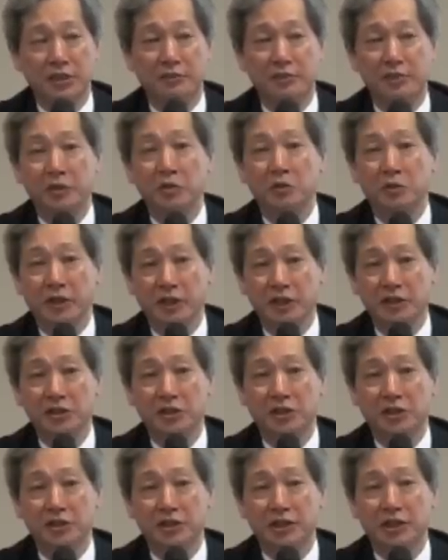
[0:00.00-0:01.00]
the
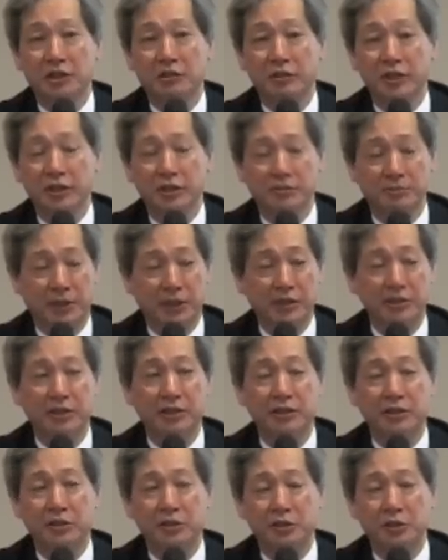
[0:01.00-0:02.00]
relocation is now
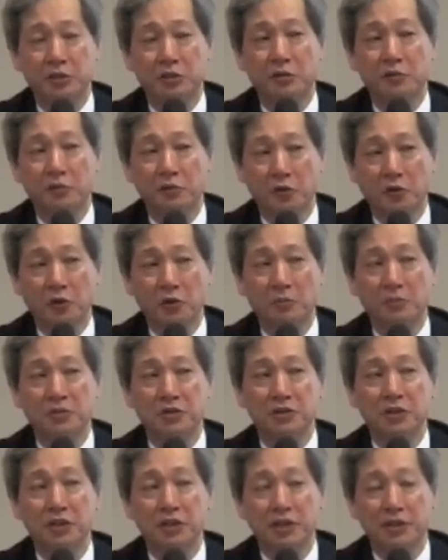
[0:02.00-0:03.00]
expanding to
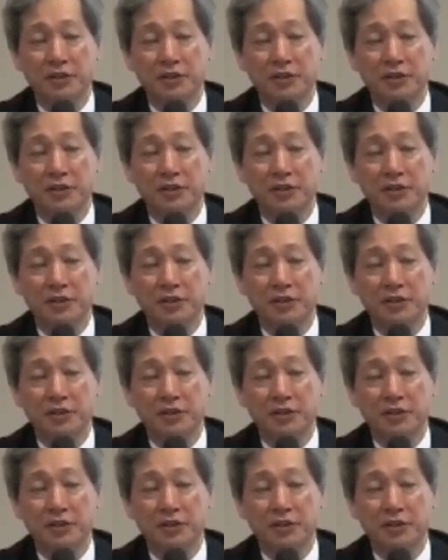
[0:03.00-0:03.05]
firms